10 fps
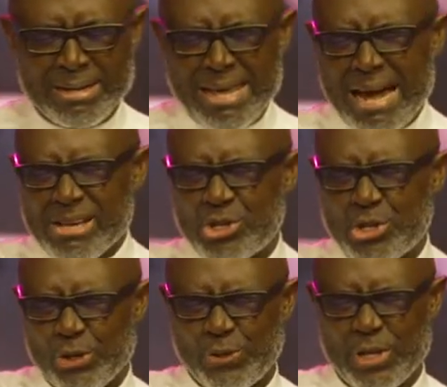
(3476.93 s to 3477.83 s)
They are
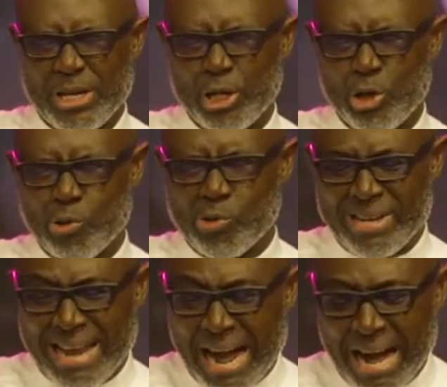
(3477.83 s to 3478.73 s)
assisting you
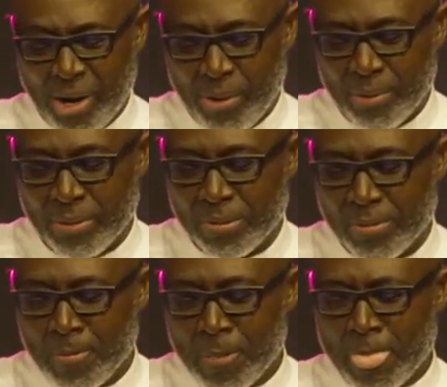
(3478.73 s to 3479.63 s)
now.
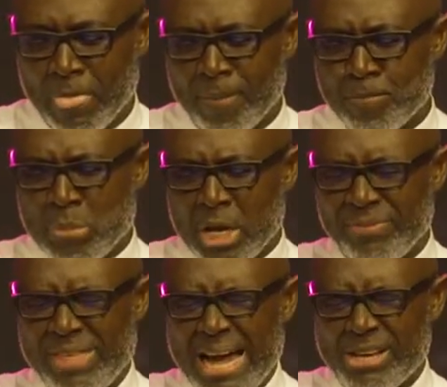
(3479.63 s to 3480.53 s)

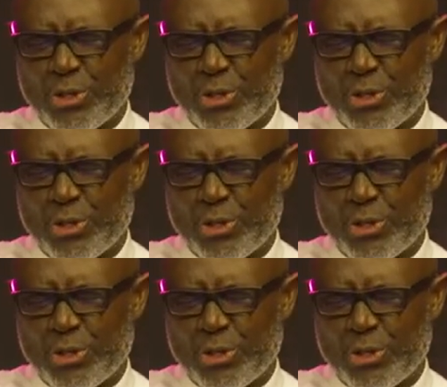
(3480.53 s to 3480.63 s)
They are